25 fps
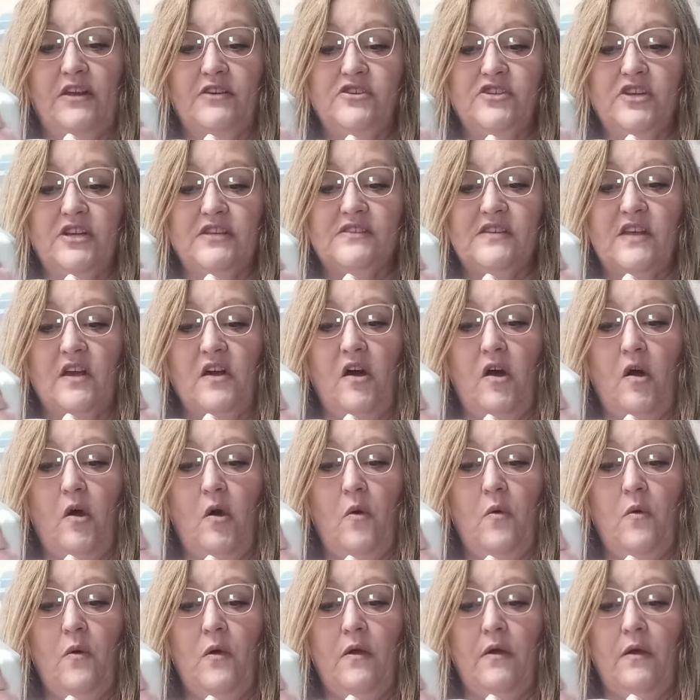to just
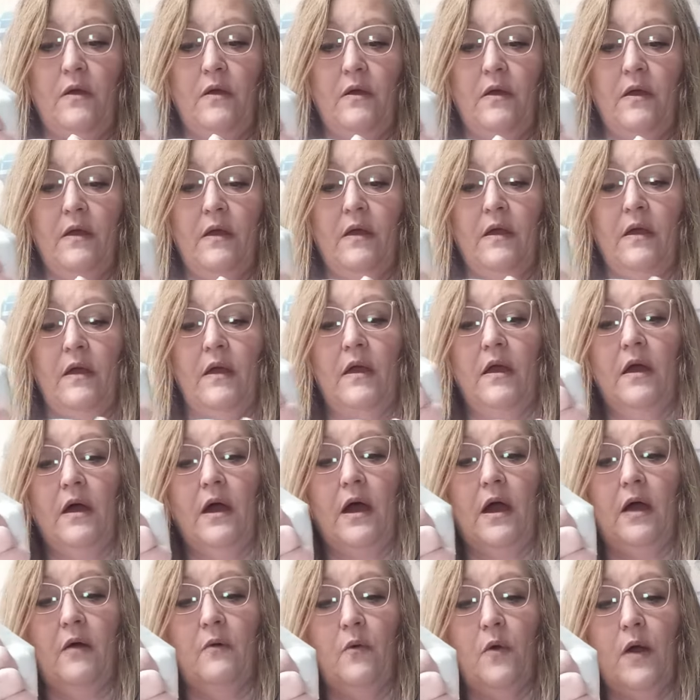go
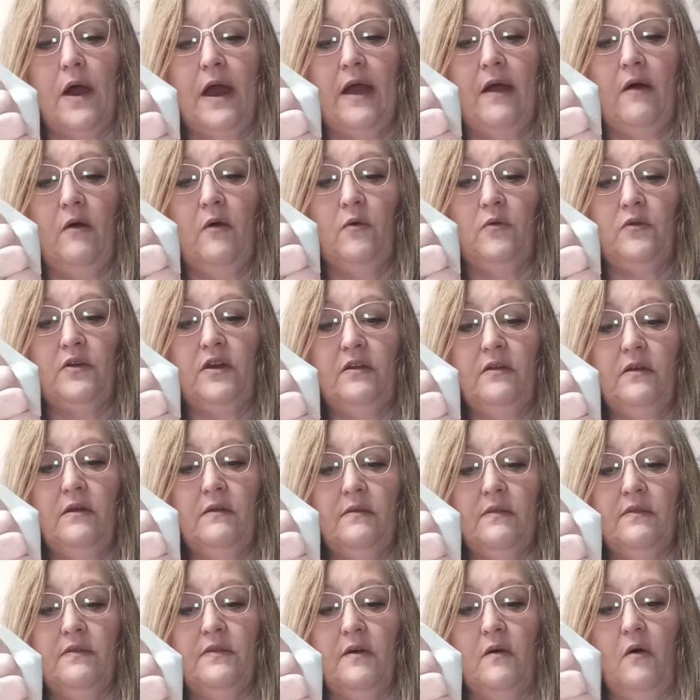around
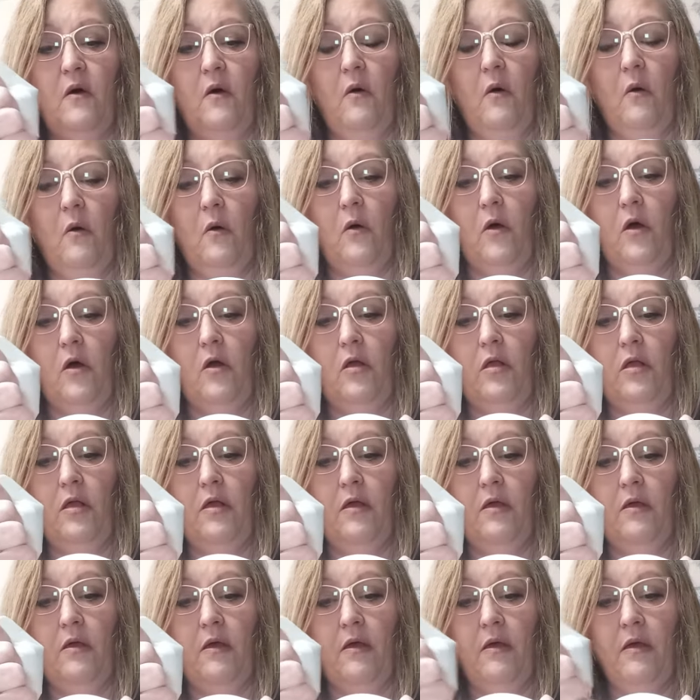the
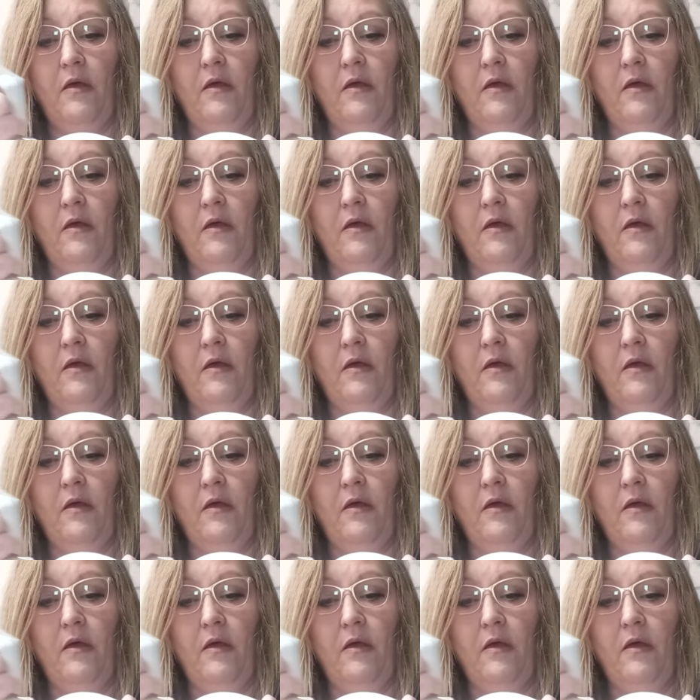hole